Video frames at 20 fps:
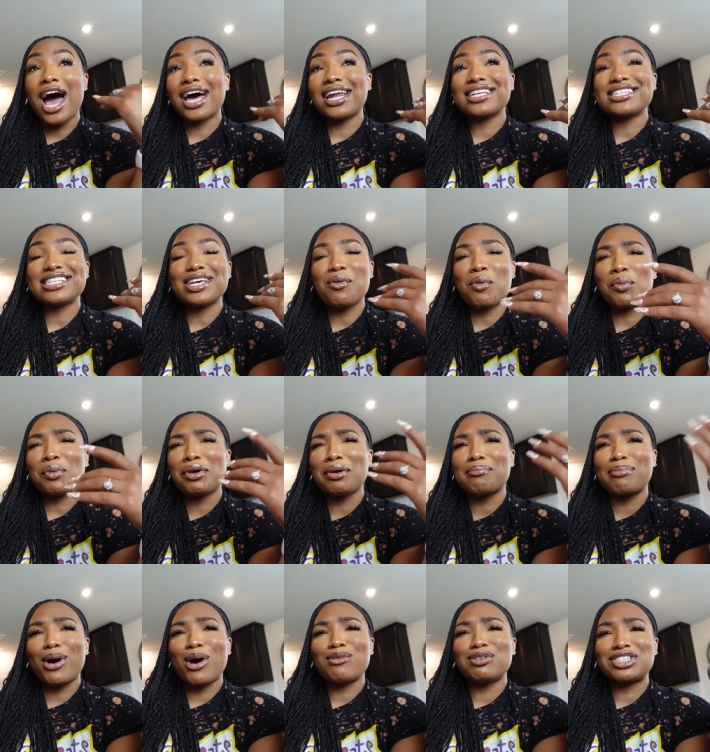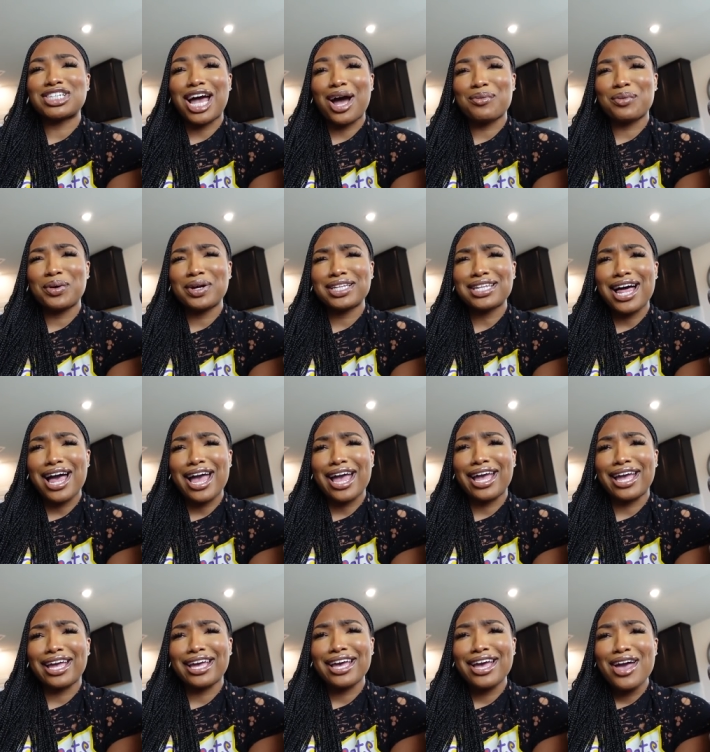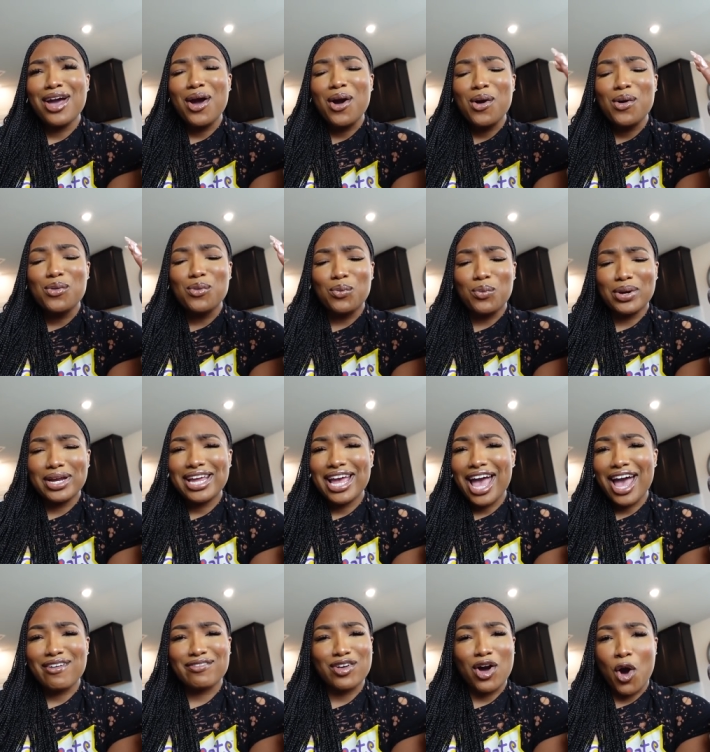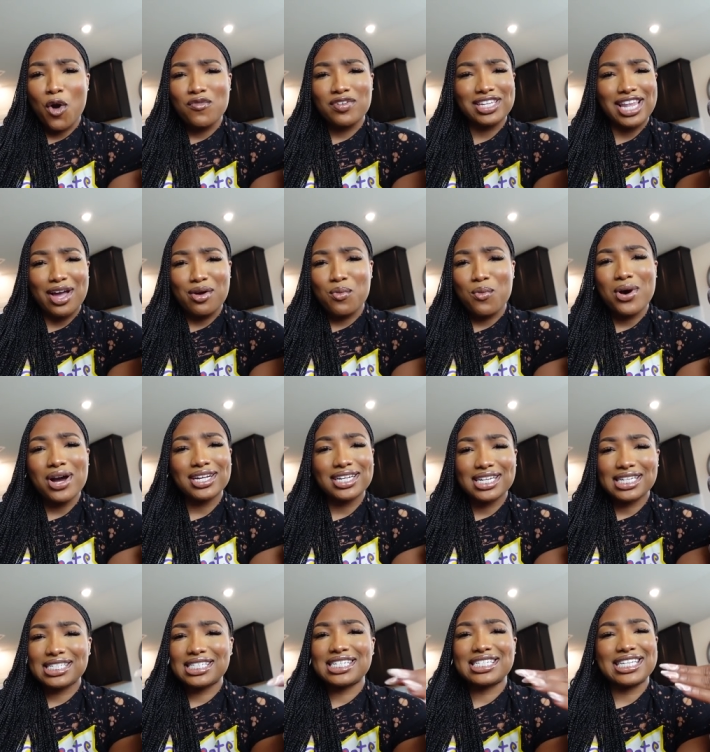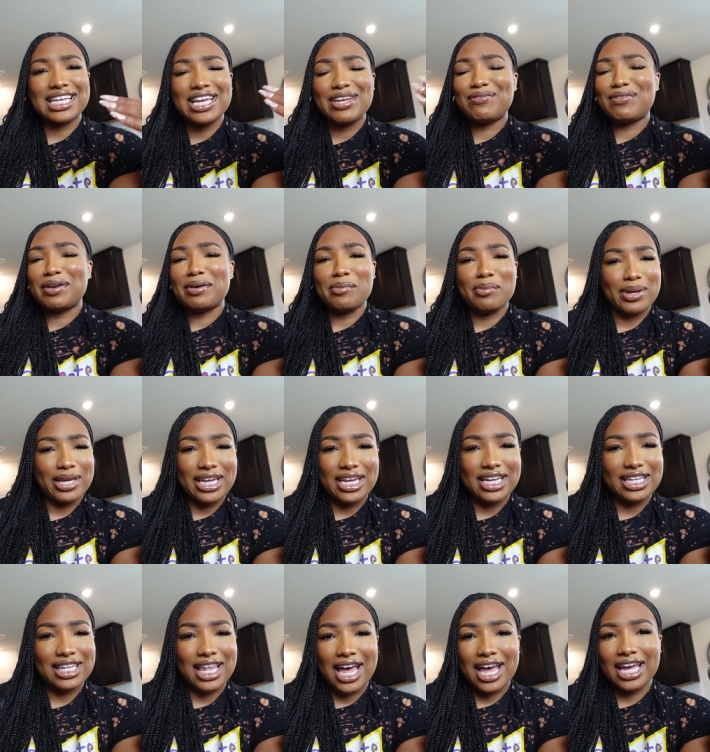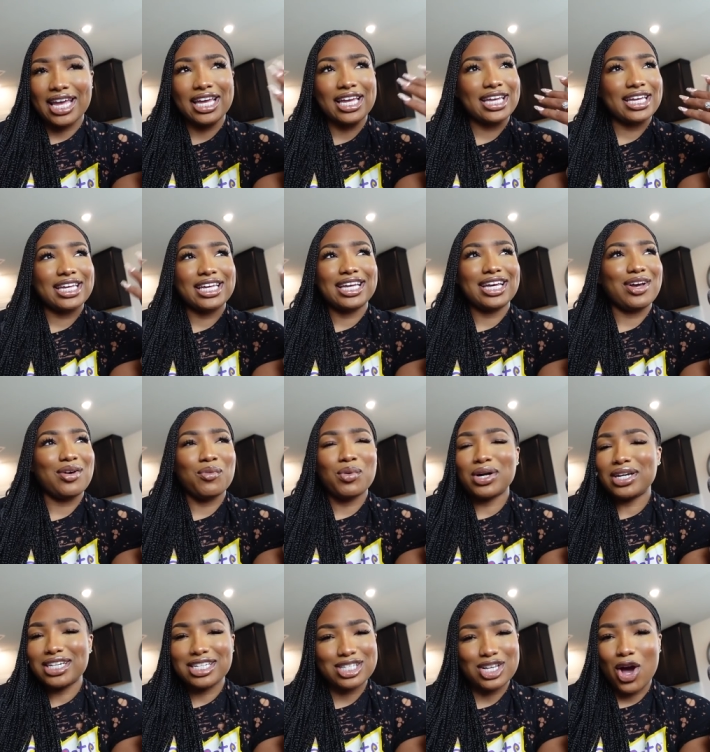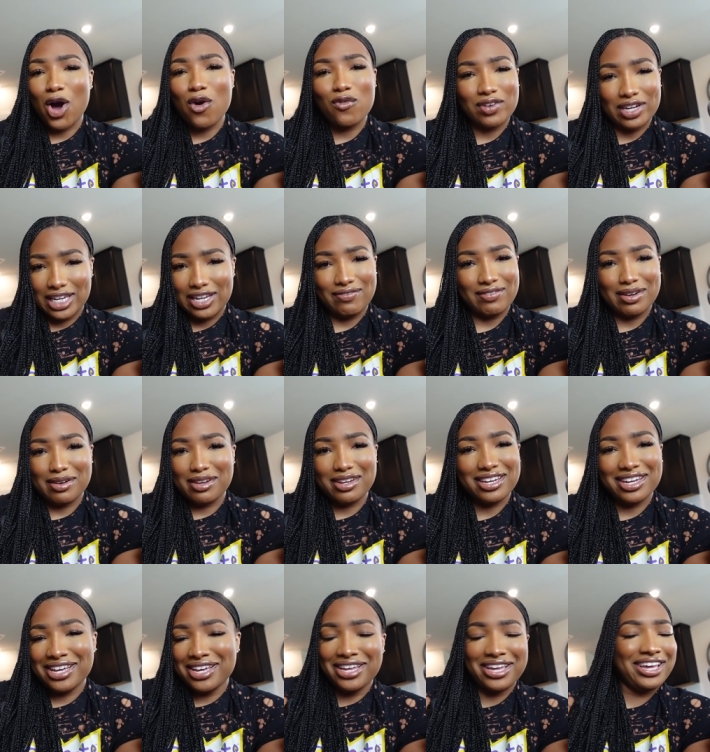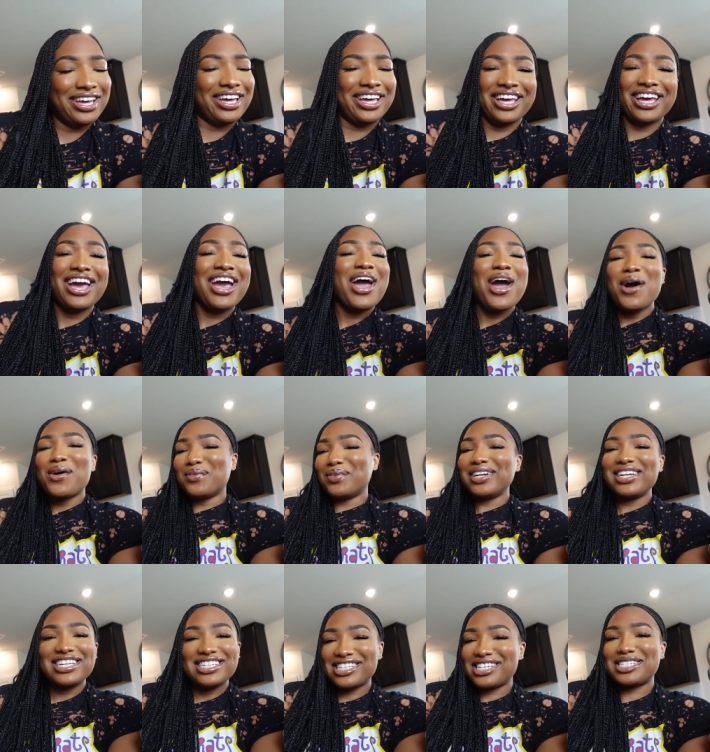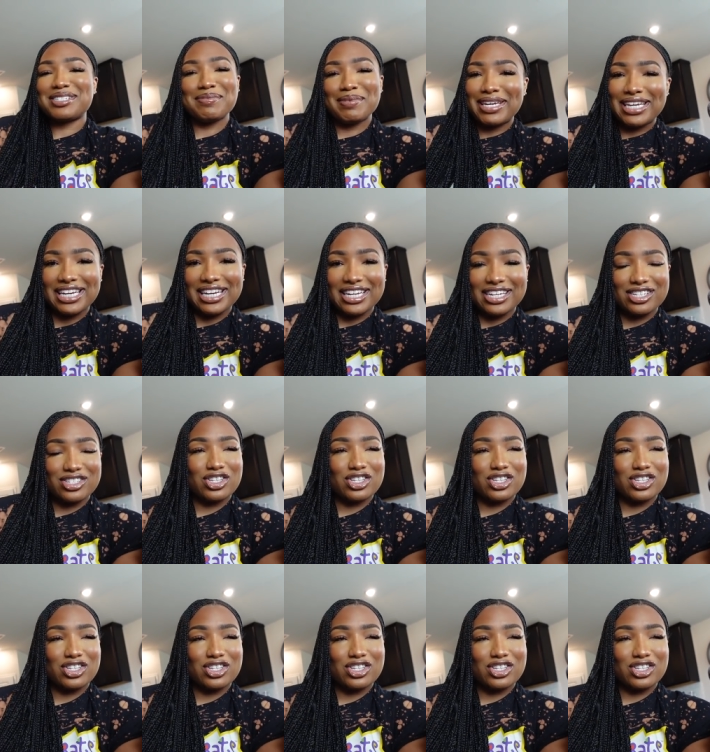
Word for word: Honestly, we were both shocked. We were like, we have COVID. Like, what does this even mean? Like, what does COVID even, what does this mean?